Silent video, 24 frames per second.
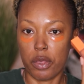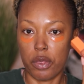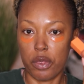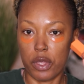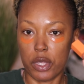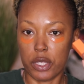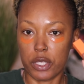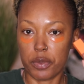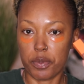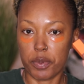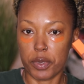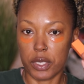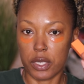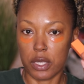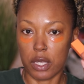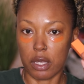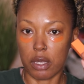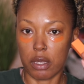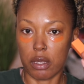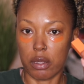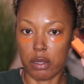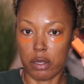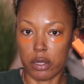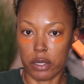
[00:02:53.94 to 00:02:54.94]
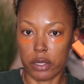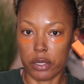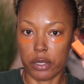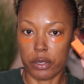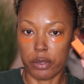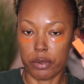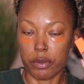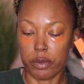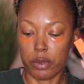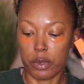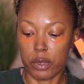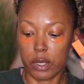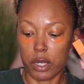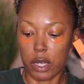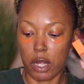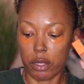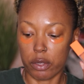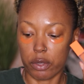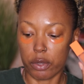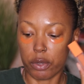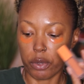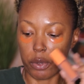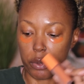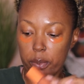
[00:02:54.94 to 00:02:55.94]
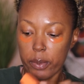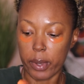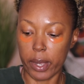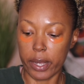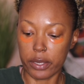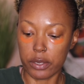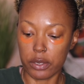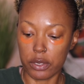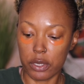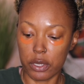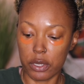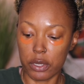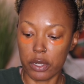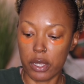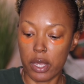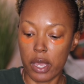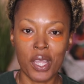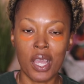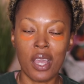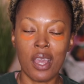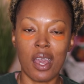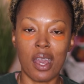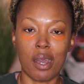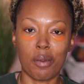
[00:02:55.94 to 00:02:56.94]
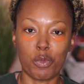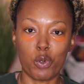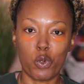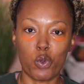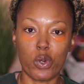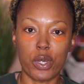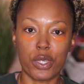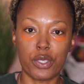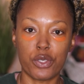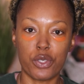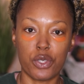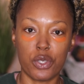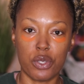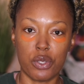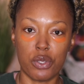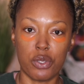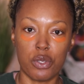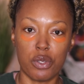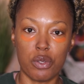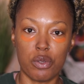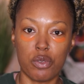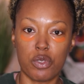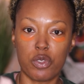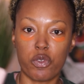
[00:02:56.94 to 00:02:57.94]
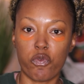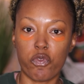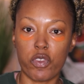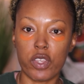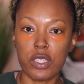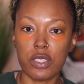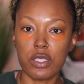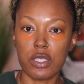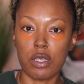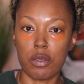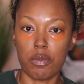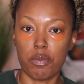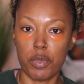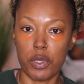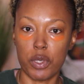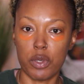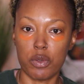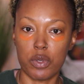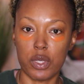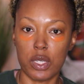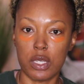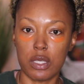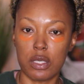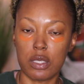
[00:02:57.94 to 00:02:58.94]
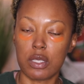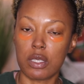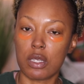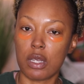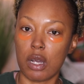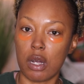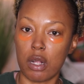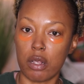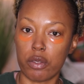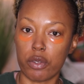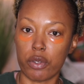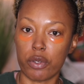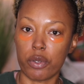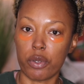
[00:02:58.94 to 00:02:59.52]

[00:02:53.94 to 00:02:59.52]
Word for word: this particular color corrector. I'm going to use Fenty Beauty's color